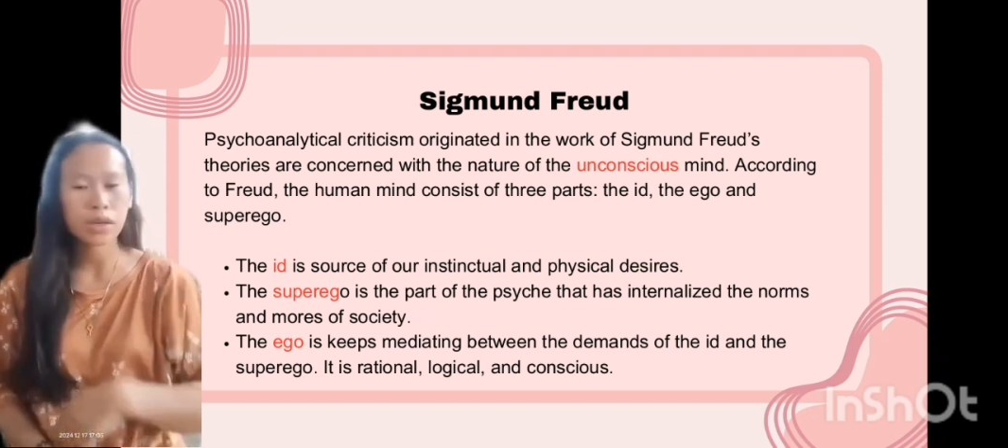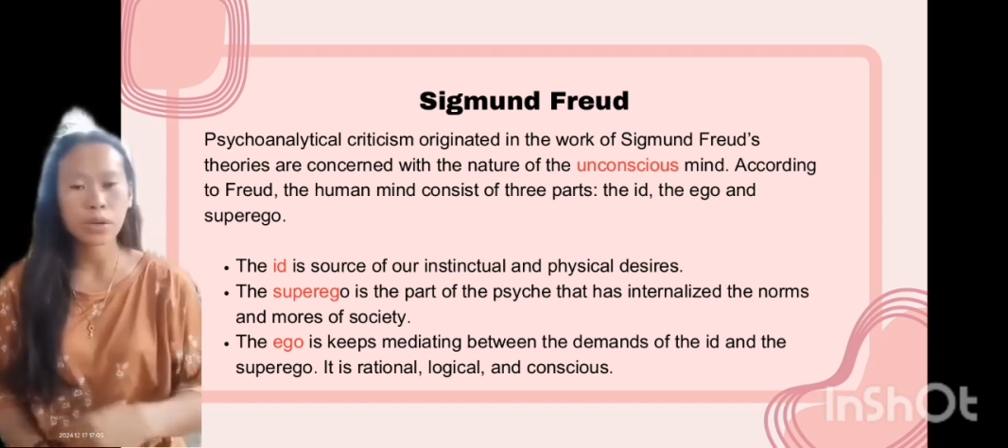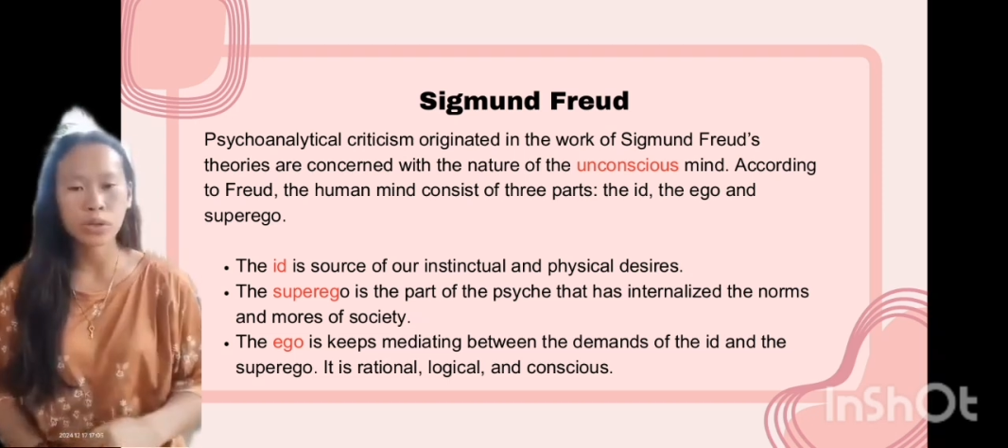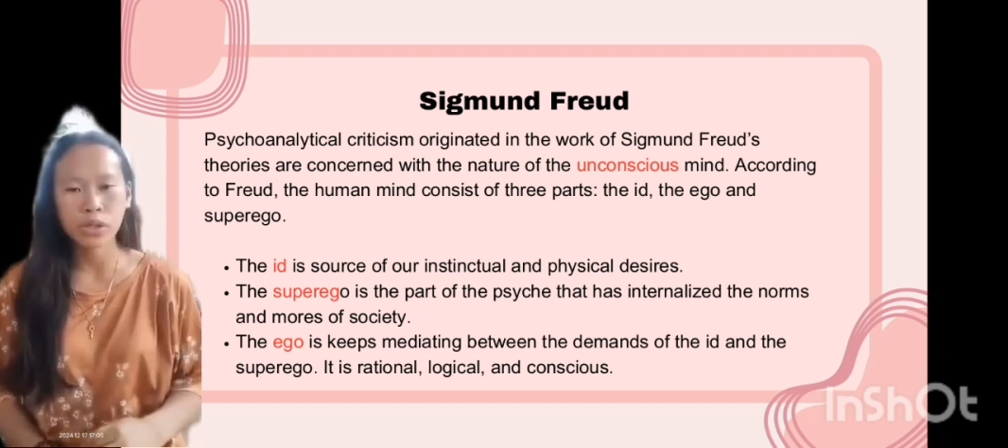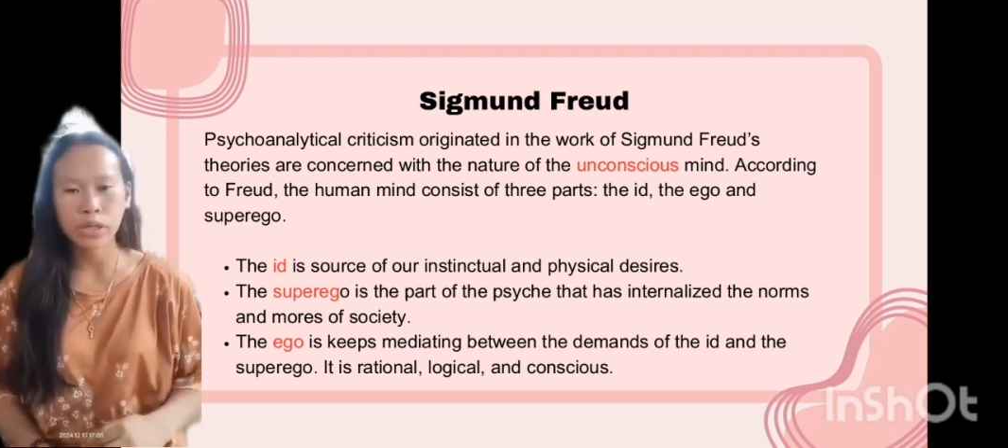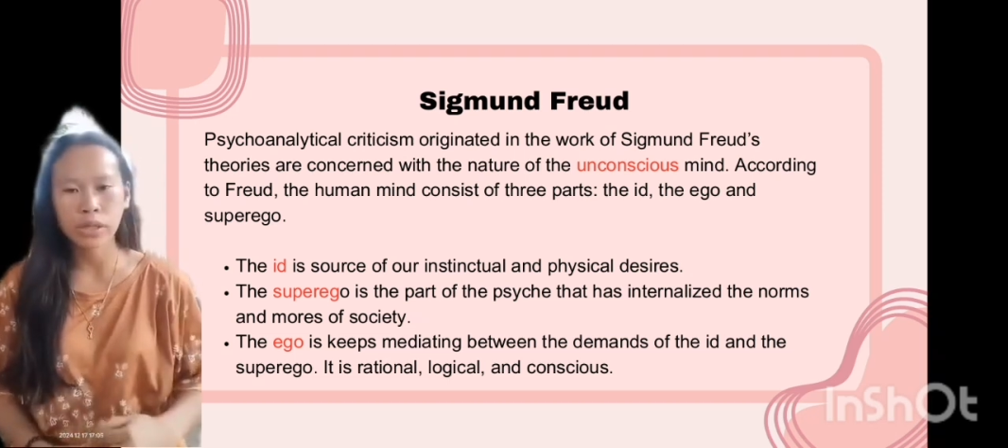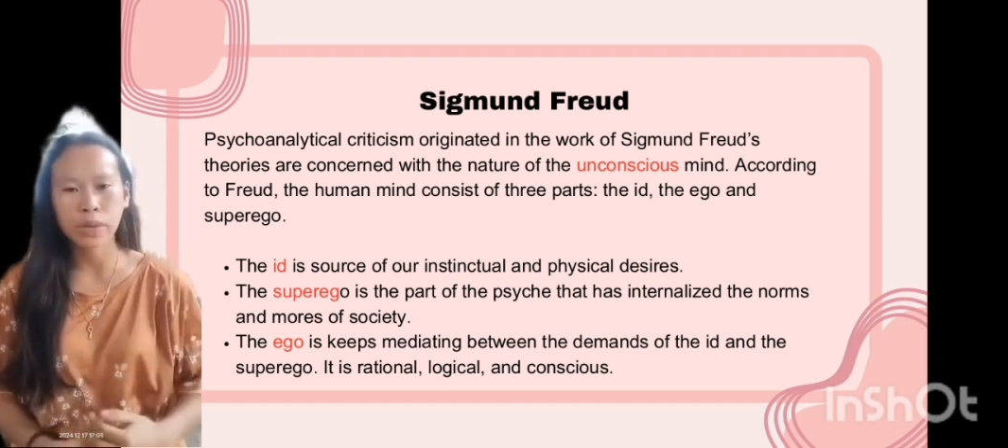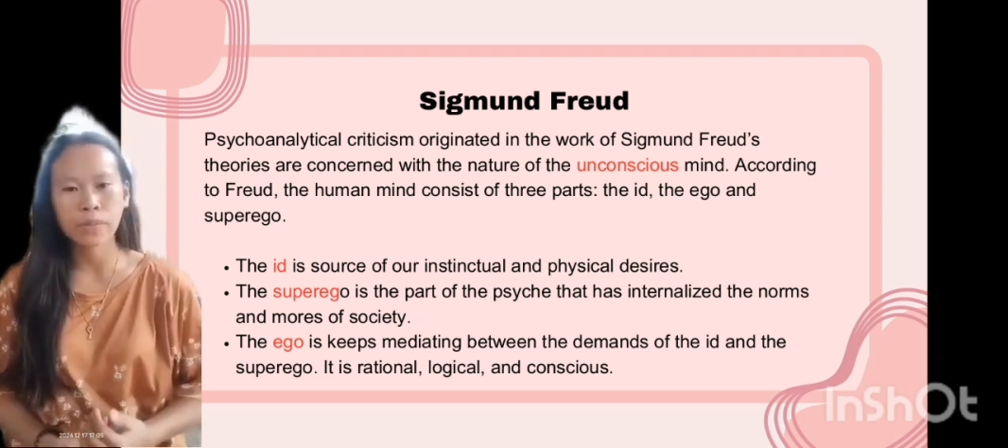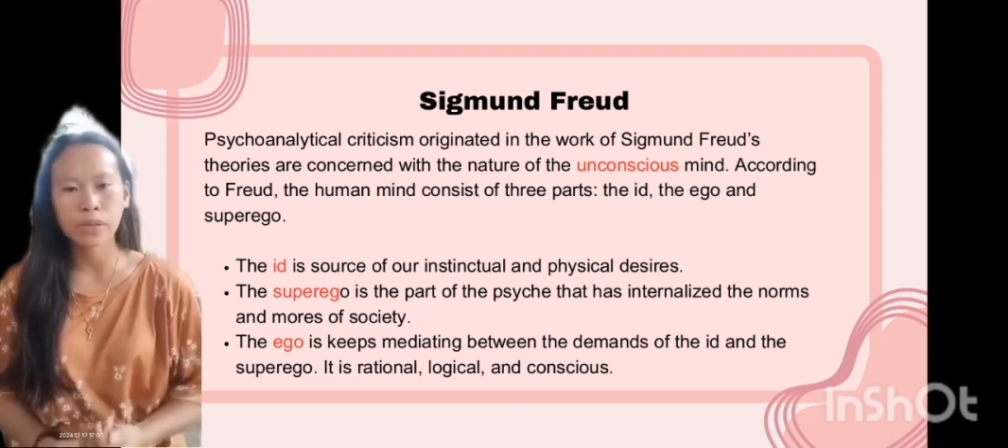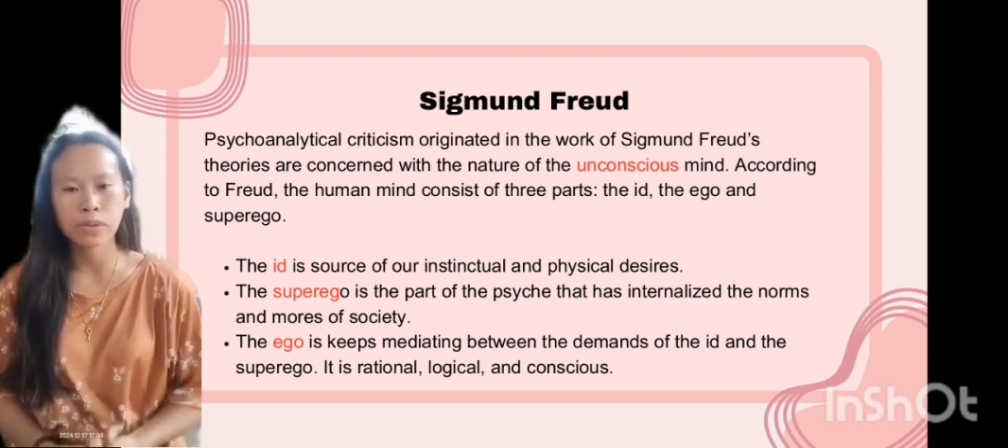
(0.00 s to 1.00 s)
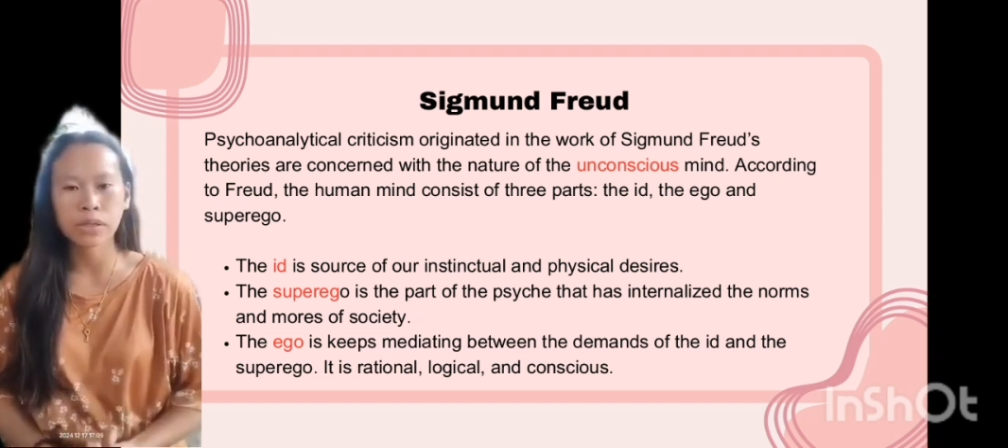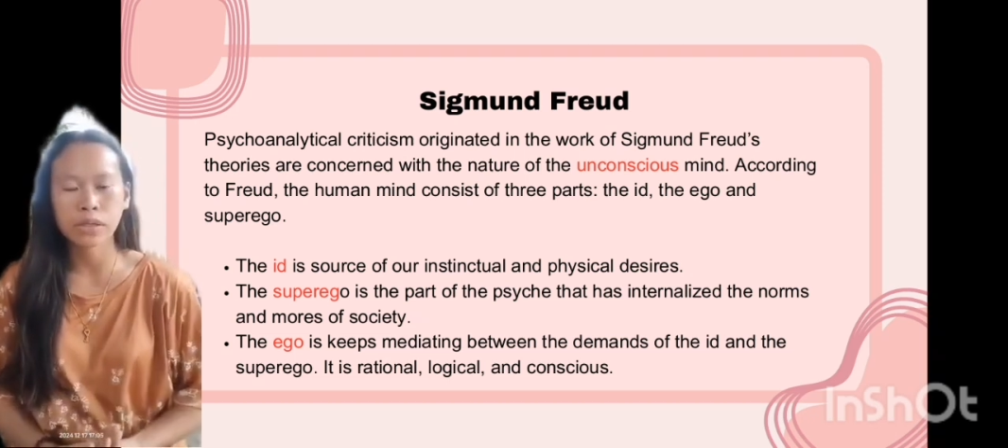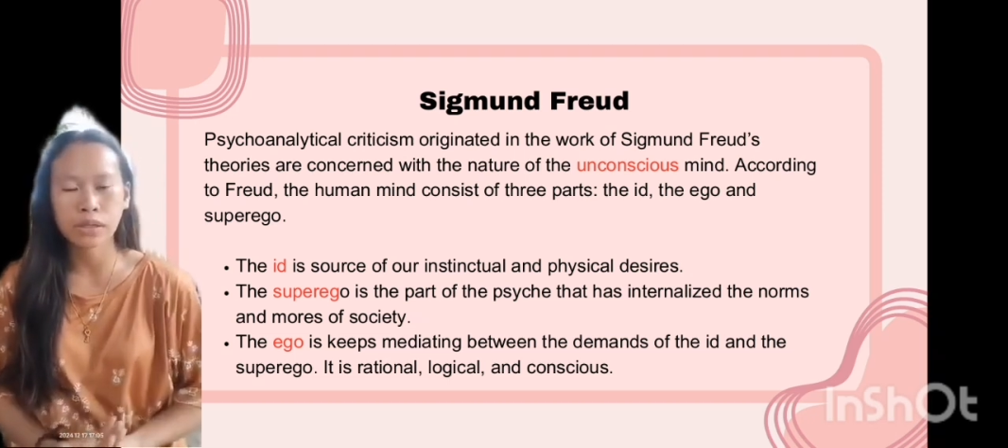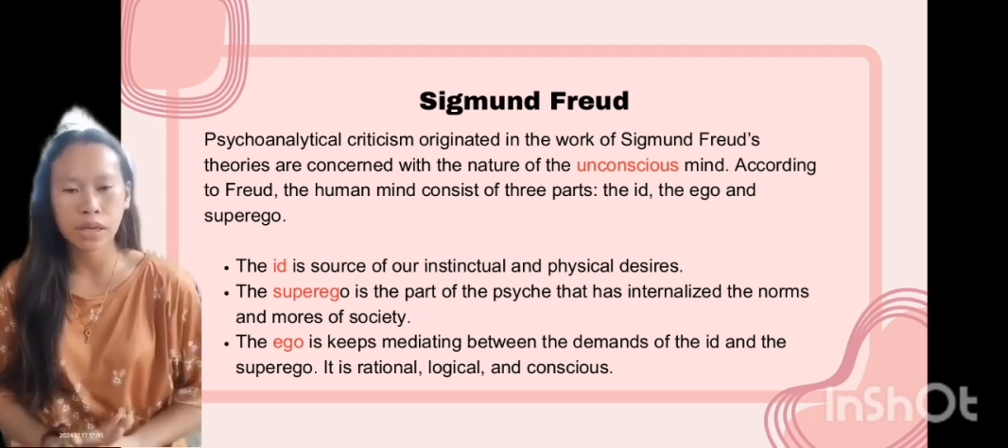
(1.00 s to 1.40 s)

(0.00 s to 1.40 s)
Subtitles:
negotiating between